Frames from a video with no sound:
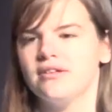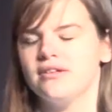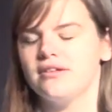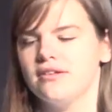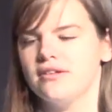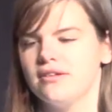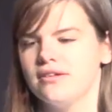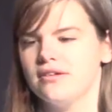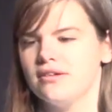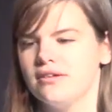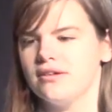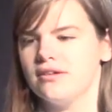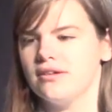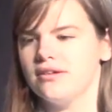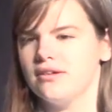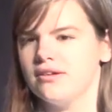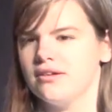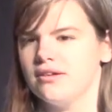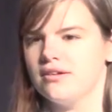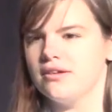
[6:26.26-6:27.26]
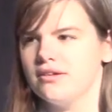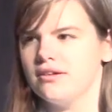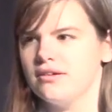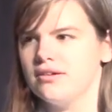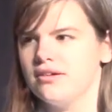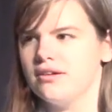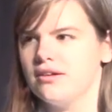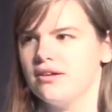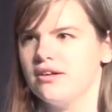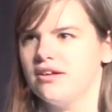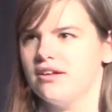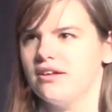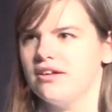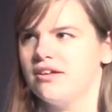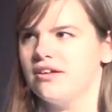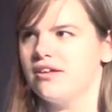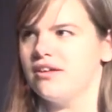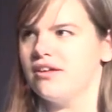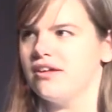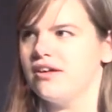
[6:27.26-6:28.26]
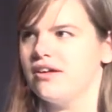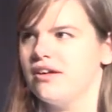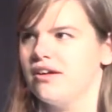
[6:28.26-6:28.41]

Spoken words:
(no one is talking)